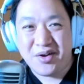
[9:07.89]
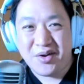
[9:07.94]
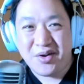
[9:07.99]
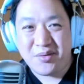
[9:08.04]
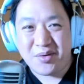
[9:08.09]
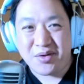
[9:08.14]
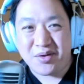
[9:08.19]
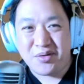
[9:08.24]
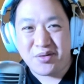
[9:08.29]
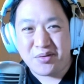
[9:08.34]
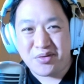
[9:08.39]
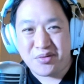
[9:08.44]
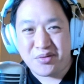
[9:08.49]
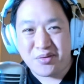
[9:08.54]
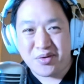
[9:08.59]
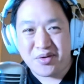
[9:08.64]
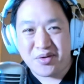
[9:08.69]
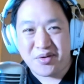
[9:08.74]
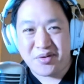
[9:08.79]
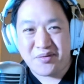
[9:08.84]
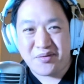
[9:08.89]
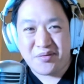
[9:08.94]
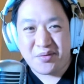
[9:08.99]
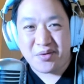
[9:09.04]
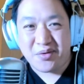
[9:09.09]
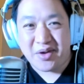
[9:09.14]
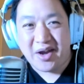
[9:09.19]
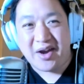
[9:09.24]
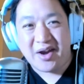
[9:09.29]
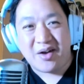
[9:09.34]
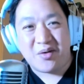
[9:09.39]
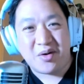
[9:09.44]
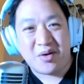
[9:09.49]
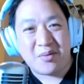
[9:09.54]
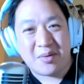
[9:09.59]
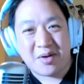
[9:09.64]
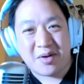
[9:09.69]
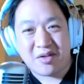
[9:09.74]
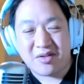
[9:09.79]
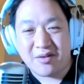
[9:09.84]
1, 2, 3, 4. Yeah, it would have
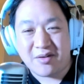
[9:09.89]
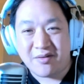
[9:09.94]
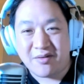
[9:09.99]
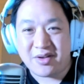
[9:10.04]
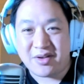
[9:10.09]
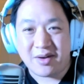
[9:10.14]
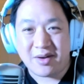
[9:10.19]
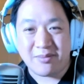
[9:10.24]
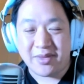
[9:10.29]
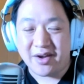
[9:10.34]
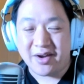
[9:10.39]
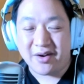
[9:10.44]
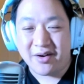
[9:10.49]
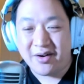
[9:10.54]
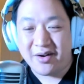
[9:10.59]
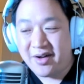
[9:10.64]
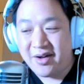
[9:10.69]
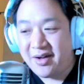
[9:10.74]
been my 7th time there.